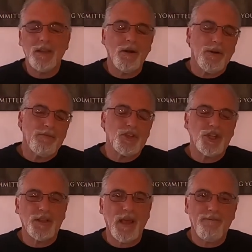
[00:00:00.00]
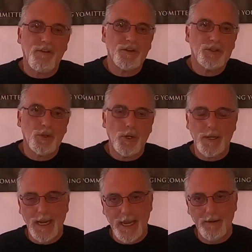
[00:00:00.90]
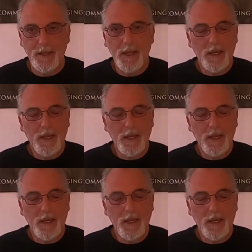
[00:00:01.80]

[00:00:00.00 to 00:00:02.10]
You don't have to shut that first door again.